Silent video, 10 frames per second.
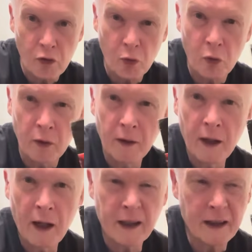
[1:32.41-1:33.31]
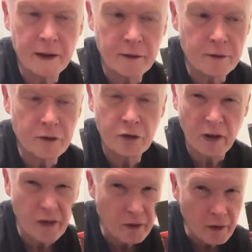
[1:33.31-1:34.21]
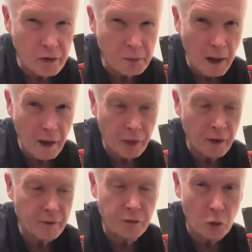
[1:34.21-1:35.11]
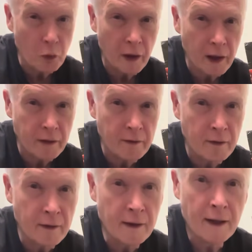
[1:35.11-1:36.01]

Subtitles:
So I kind of trust this method of doing it.